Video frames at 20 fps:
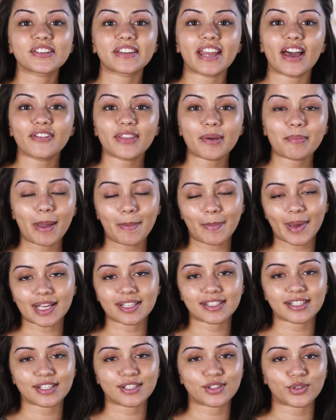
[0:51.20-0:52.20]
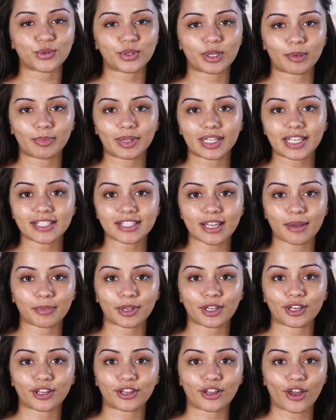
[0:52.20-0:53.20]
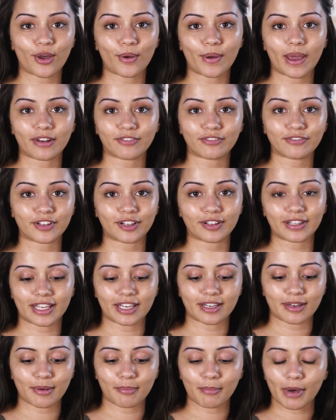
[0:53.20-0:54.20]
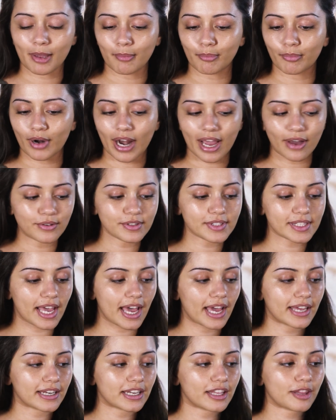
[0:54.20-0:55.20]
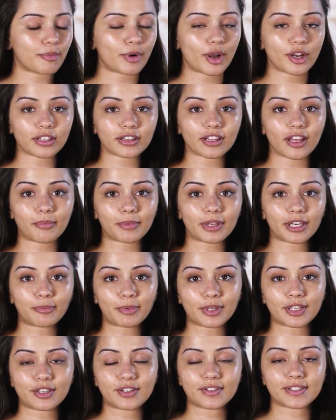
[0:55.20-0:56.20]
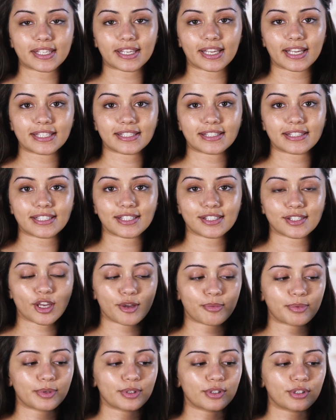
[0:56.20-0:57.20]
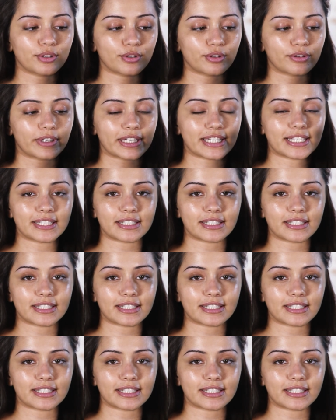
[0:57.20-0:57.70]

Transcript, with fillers: So now that my base is all complete, I'm going to go and fill in my brows, and the product that I'm going to be using is this Soap and Glory